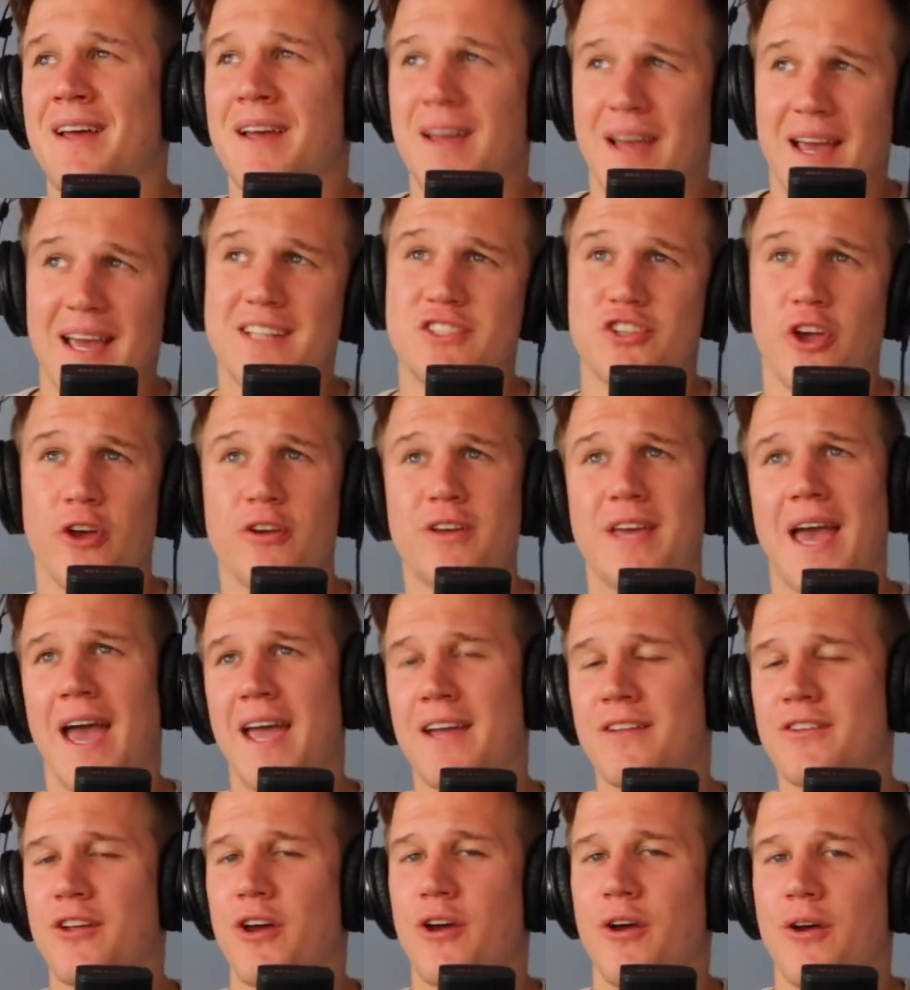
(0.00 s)
It's
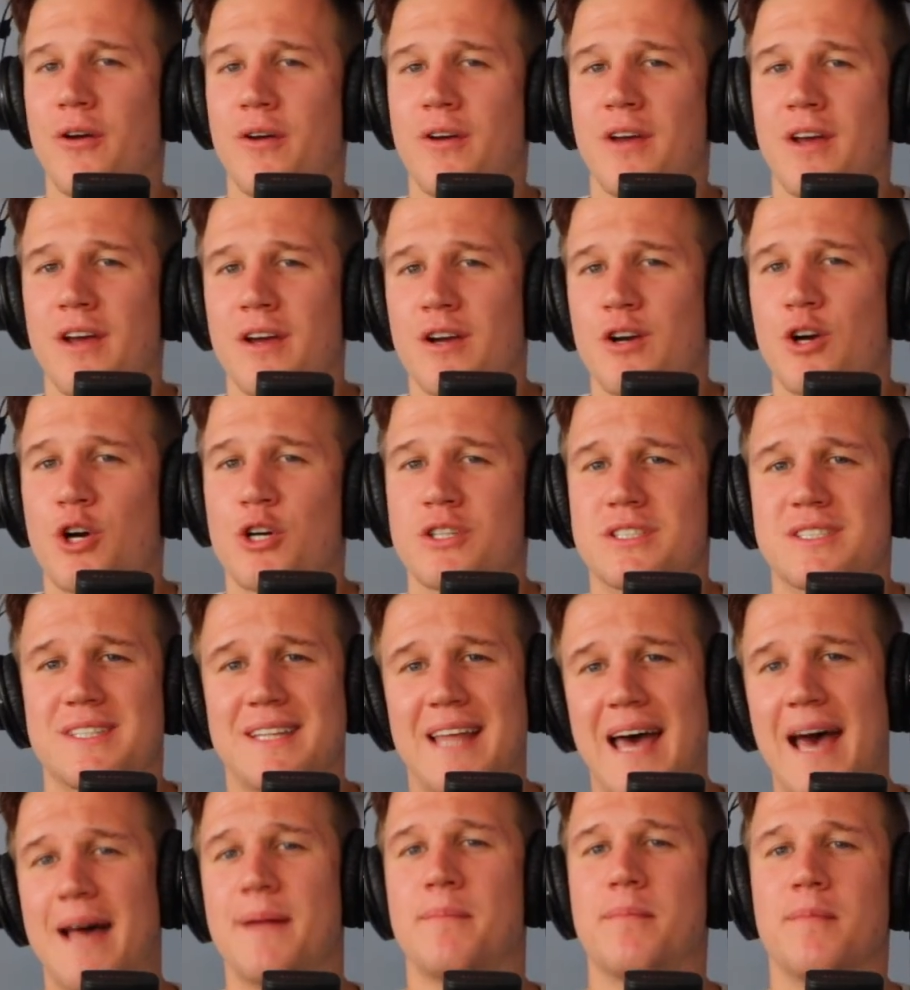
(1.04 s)
okay though. Because
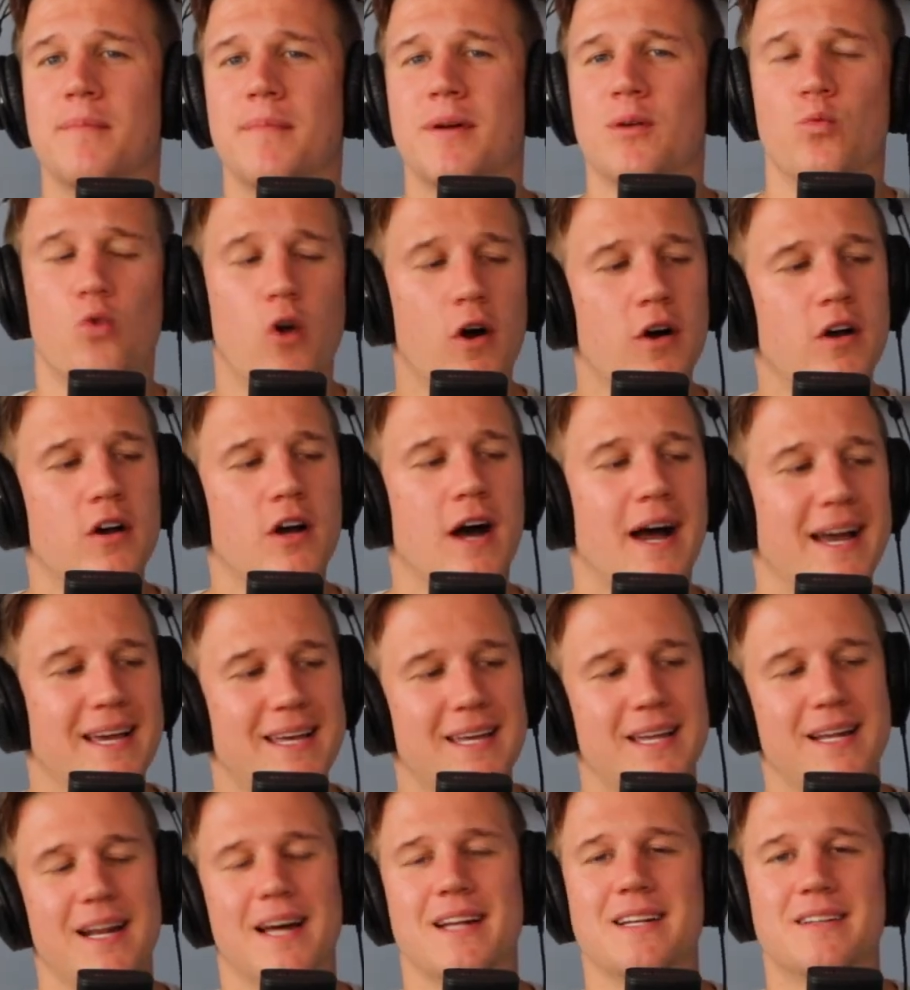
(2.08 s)
I
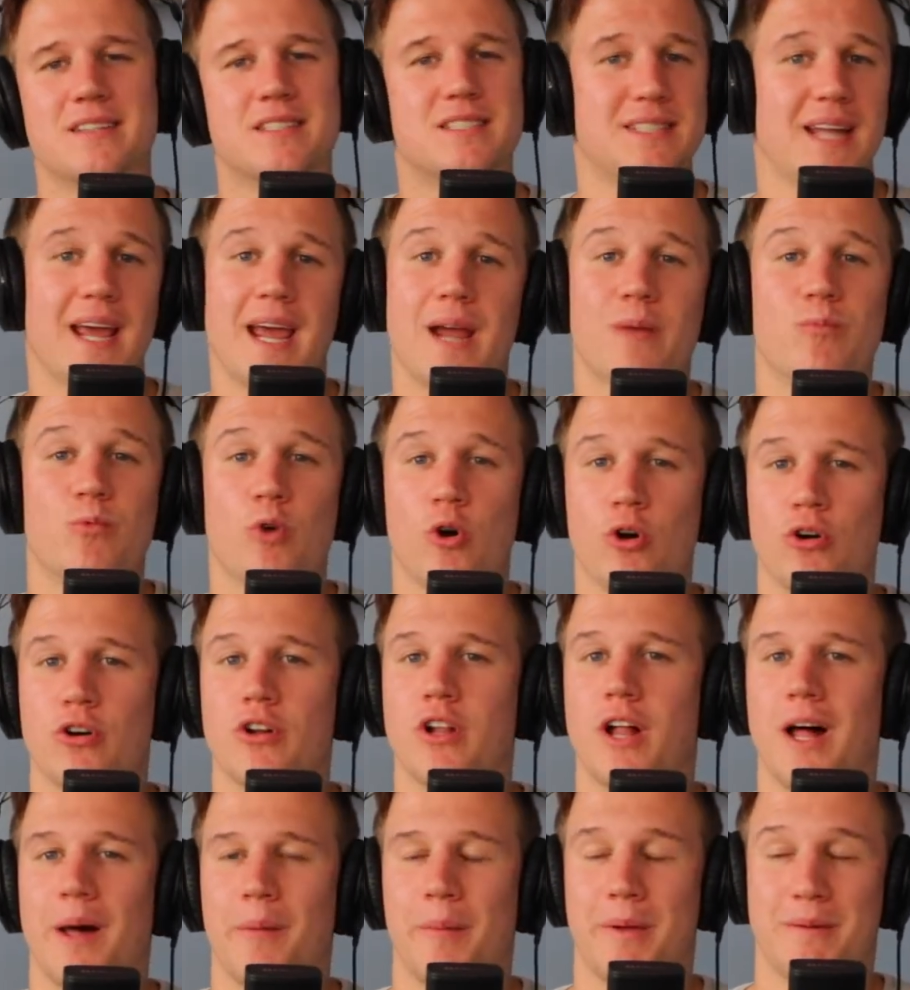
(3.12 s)
can understand rock
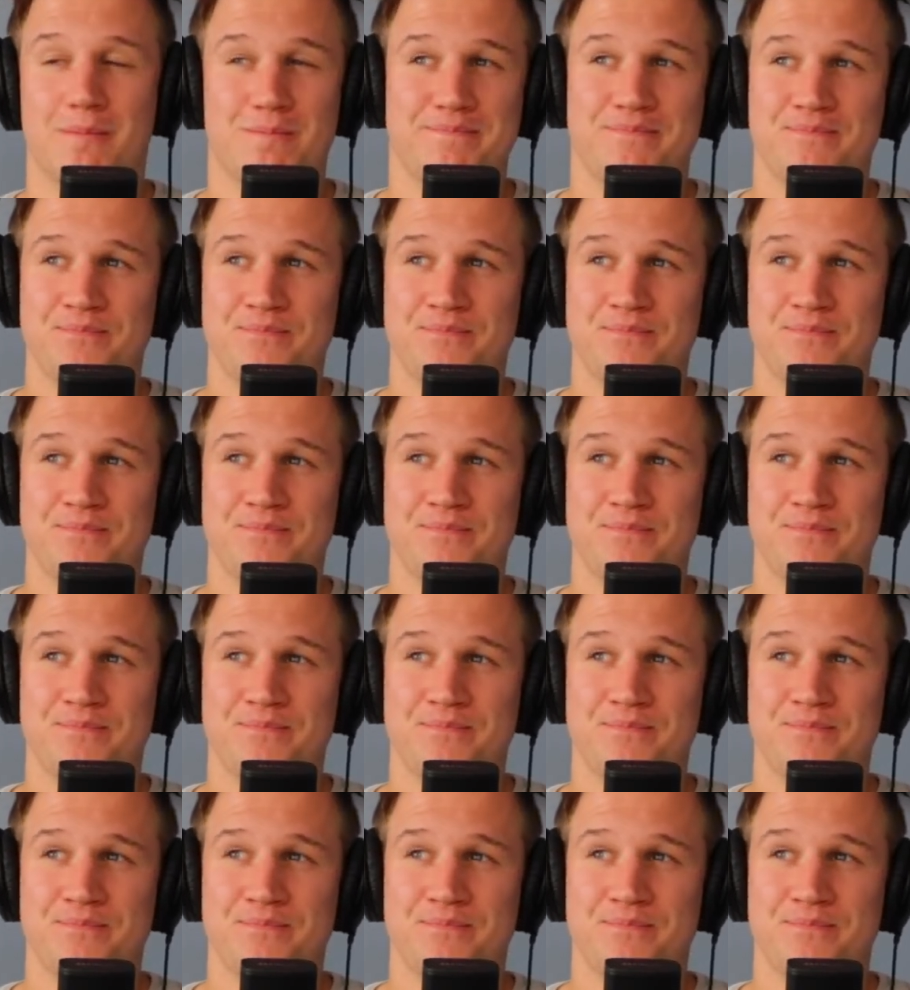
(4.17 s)
climbing.